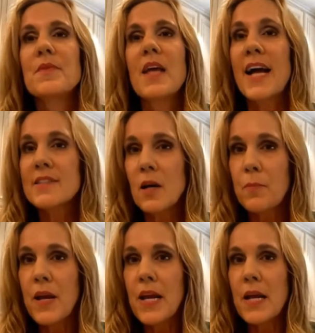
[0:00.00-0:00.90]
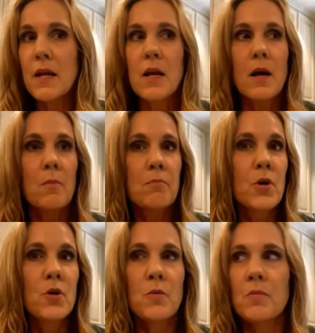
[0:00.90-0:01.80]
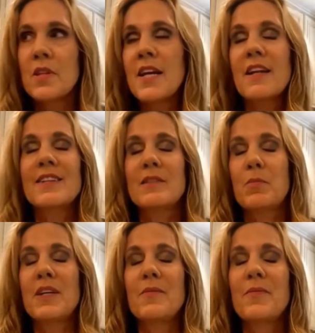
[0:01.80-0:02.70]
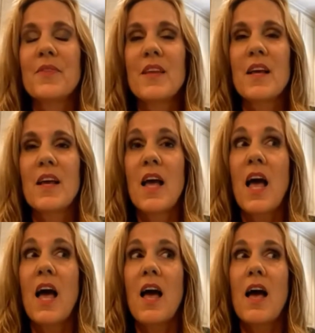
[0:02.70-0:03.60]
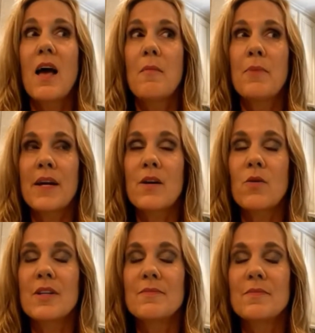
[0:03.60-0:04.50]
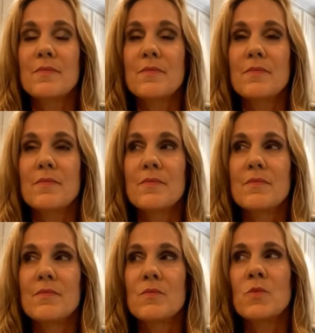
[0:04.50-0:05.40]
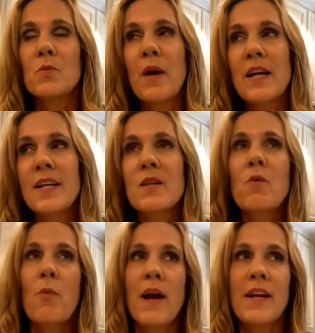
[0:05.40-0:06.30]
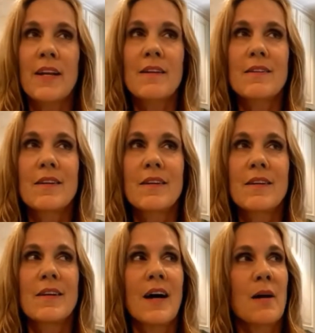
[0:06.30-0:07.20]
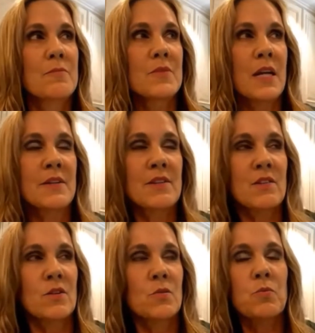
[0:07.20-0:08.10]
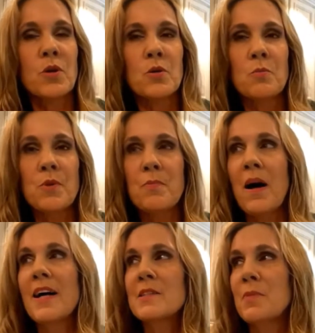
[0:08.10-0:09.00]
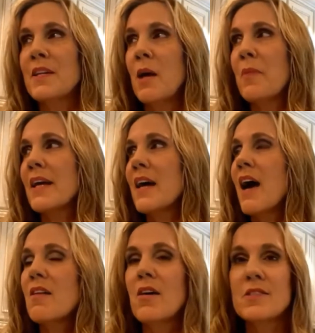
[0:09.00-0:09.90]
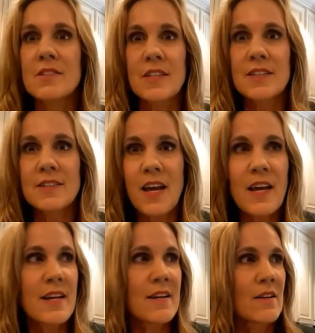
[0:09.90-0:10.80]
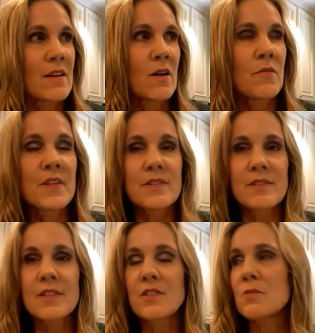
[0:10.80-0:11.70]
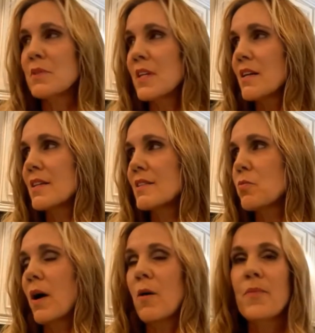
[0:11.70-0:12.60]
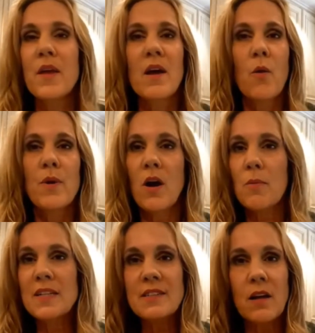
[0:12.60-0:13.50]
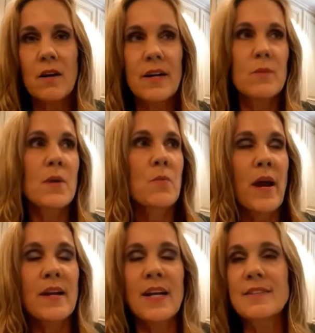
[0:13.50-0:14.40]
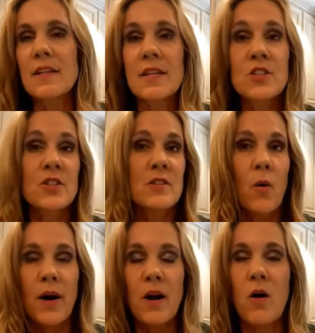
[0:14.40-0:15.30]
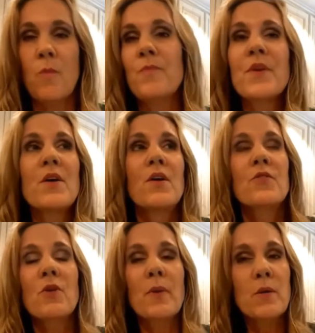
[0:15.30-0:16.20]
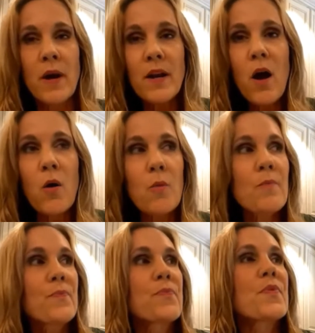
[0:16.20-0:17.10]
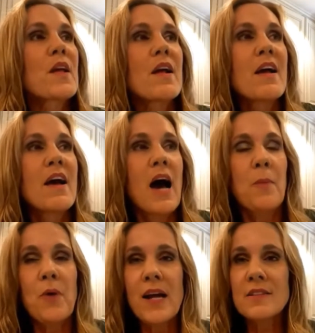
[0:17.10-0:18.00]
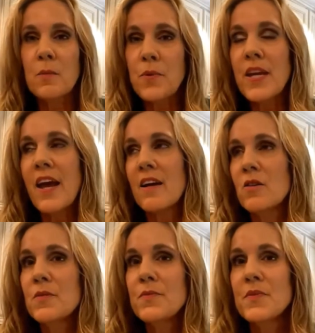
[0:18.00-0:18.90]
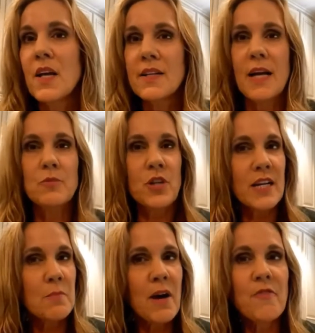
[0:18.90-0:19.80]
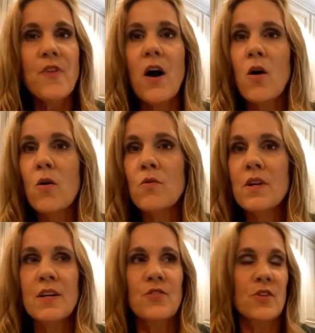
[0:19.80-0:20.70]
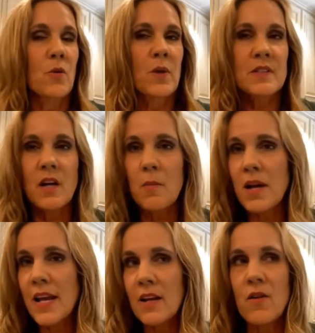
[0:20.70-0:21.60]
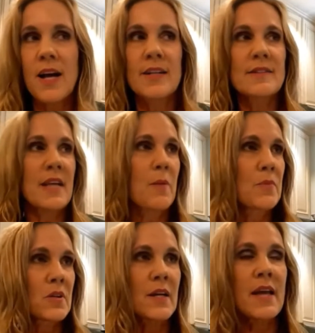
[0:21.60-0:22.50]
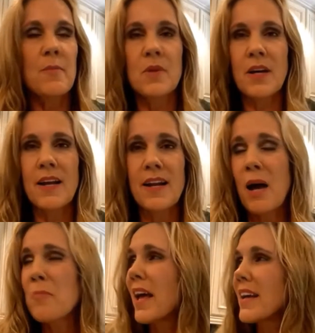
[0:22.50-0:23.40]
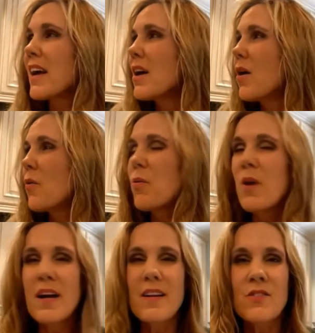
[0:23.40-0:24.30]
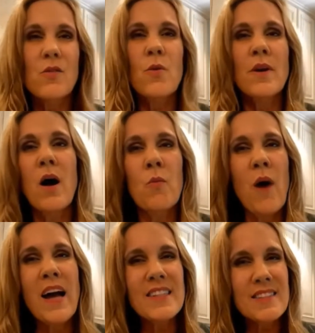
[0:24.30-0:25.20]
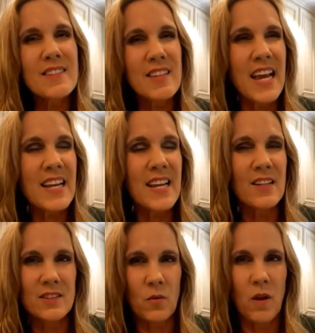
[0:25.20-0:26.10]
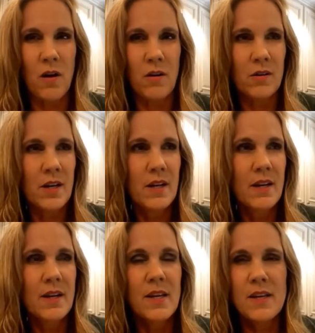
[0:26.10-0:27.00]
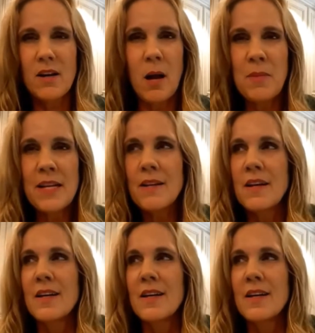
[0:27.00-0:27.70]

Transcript: XRP, boom, lickety split. Bitcoin. We're waiting. I'm in this little room with my husband. I'm like, how long is this going to take? You know, this is ridiculous. Well, we'd already started. We waited. I said, let's just go on home. So we went home. I practiced the piano, kept checking my phone. It still wasn't on my Nano S. Kept looking. And I'm like, what is going on? Why is this taking so long? You know, I mean,